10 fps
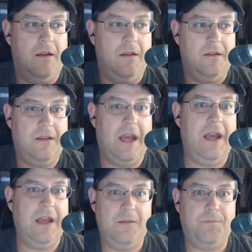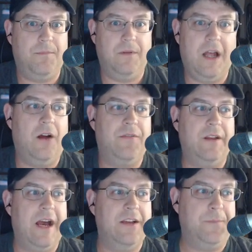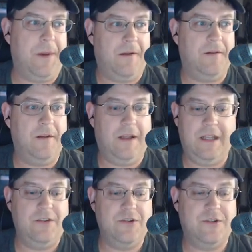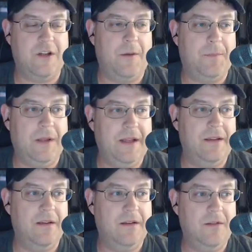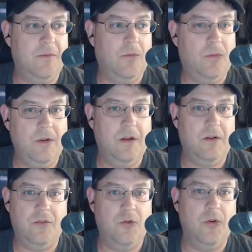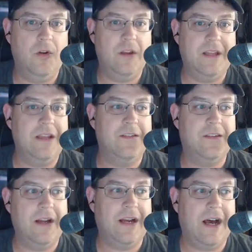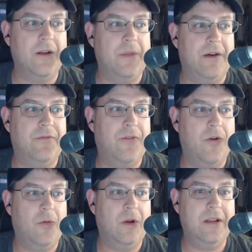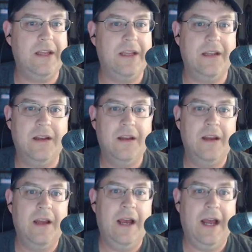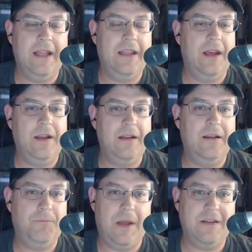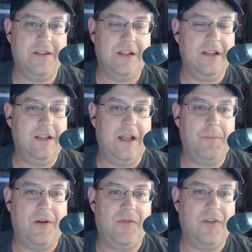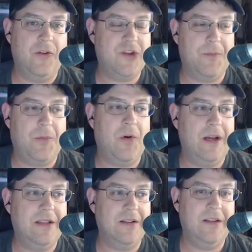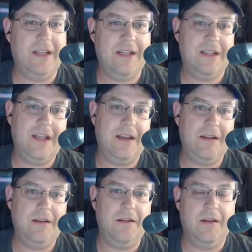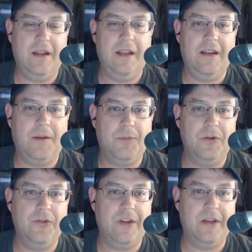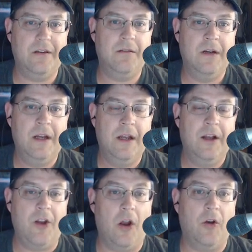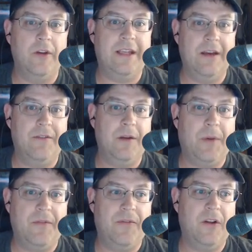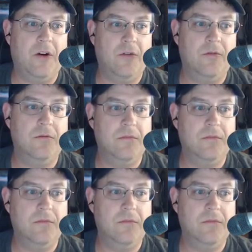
they let off the gas pedal, and they just stopped playing, doing the things that got them that 4-1 lead. And they basically let Buffalo chip away at the lead, and they ended up losing, not only giving Buffalo